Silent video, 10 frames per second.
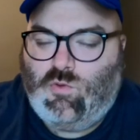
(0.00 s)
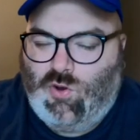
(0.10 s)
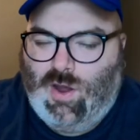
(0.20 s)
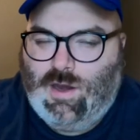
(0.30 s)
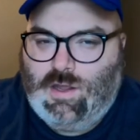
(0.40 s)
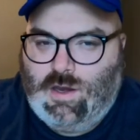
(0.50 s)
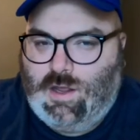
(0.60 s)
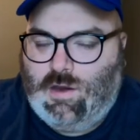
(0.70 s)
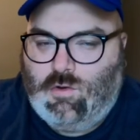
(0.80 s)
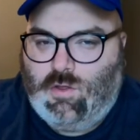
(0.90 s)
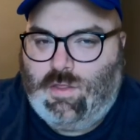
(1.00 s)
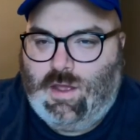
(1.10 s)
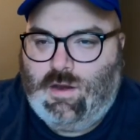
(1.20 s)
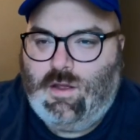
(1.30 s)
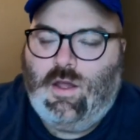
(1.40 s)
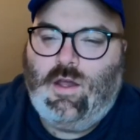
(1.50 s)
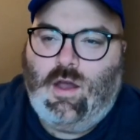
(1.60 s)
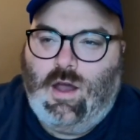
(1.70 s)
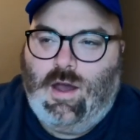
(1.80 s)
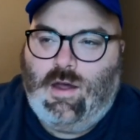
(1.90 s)
I'm trying to get a handle on that.
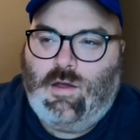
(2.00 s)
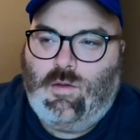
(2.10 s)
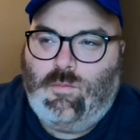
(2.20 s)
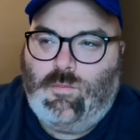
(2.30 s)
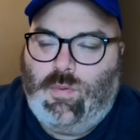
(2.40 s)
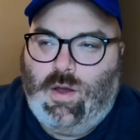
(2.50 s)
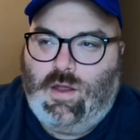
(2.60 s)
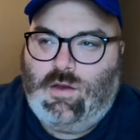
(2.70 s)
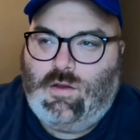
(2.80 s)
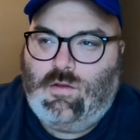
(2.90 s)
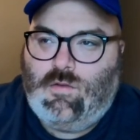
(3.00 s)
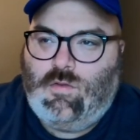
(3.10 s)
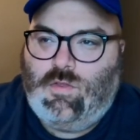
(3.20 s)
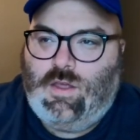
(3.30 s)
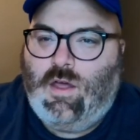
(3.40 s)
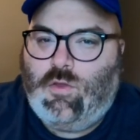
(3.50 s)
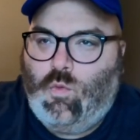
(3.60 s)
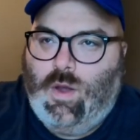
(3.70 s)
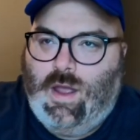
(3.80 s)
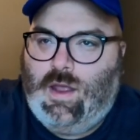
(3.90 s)
But the
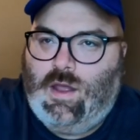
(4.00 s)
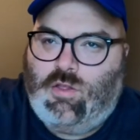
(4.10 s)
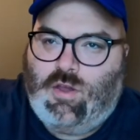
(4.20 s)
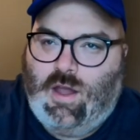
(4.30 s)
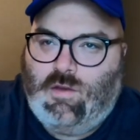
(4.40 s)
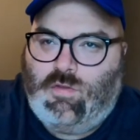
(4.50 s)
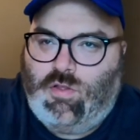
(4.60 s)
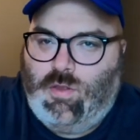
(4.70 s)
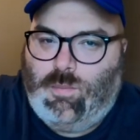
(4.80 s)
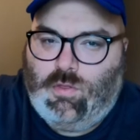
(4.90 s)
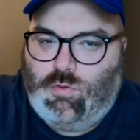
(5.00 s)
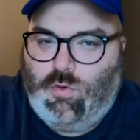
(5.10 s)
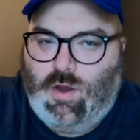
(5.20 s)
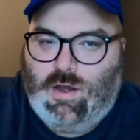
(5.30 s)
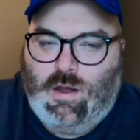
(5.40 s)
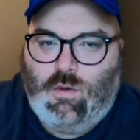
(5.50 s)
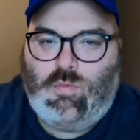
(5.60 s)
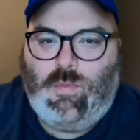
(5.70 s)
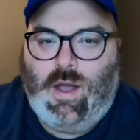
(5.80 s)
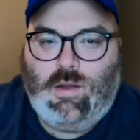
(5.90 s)
other way it's kind of slipping through right now
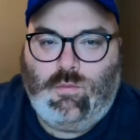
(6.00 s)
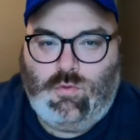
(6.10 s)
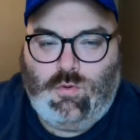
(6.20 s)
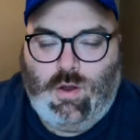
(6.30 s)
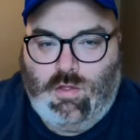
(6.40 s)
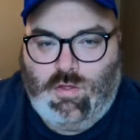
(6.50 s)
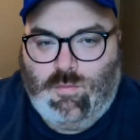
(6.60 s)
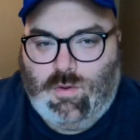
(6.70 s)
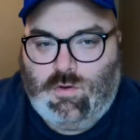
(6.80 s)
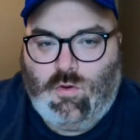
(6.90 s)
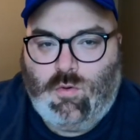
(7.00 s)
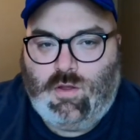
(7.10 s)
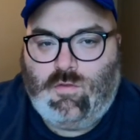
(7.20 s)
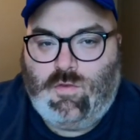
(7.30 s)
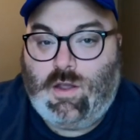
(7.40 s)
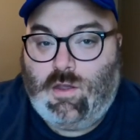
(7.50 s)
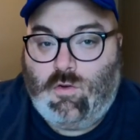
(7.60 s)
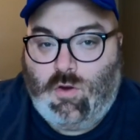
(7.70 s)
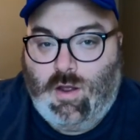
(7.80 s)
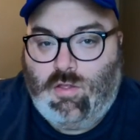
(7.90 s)
is buying Blu-rays. I've been going
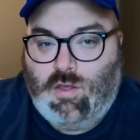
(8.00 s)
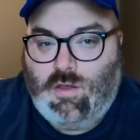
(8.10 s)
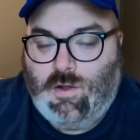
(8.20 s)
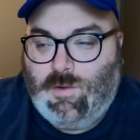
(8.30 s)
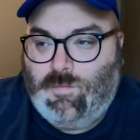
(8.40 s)
fucking crazy.